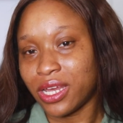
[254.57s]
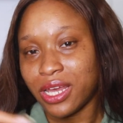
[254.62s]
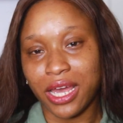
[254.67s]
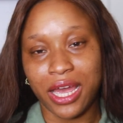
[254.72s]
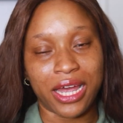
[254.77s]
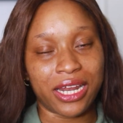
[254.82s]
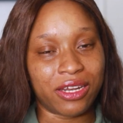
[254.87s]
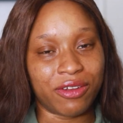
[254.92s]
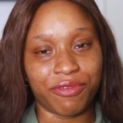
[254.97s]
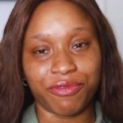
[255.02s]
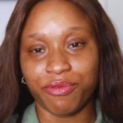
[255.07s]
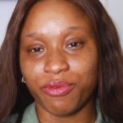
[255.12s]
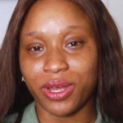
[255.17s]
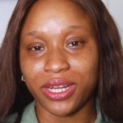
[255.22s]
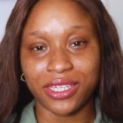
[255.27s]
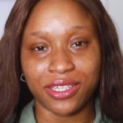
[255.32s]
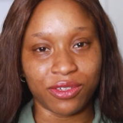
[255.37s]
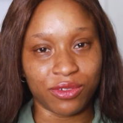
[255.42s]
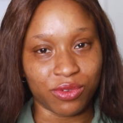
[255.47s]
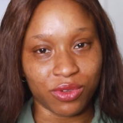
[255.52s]
And they
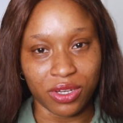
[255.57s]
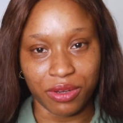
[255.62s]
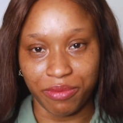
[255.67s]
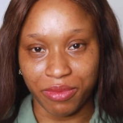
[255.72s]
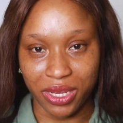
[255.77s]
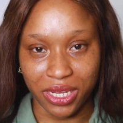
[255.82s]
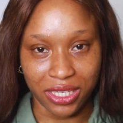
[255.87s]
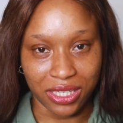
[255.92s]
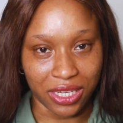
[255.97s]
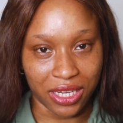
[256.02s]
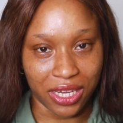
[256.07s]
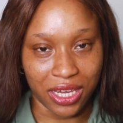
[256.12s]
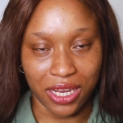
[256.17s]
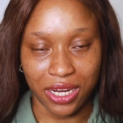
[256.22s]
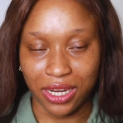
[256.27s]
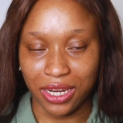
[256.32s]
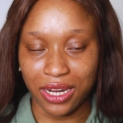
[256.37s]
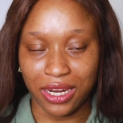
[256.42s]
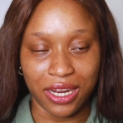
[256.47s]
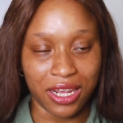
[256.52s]
went into the maze
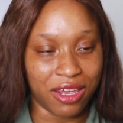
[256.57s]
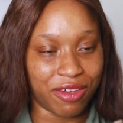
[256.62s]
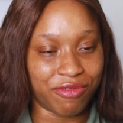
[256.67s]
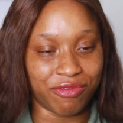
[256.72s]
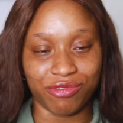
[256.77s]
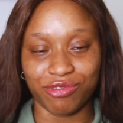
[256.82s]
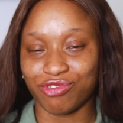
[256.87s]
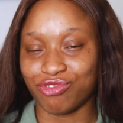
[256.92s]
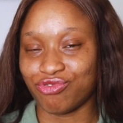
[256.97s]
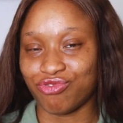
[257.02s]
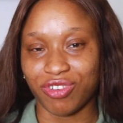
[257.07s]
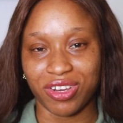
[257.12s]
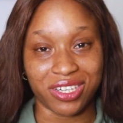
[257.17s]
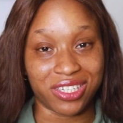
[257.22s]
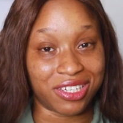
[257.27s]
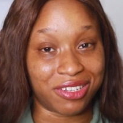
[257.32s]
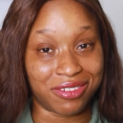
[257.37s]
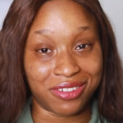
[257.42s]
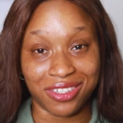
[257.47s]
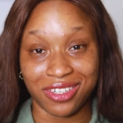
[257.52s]
again. They didn't even stress
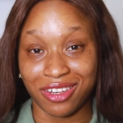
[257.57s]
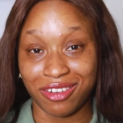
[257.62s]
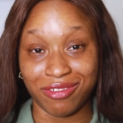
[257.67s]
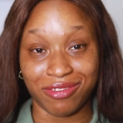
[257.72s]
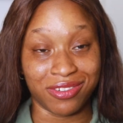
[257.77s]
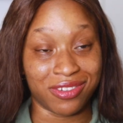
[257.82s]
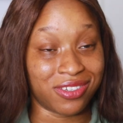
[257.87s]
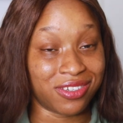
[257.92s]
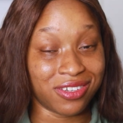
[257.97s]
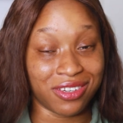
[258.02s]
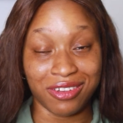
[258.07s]
themselves.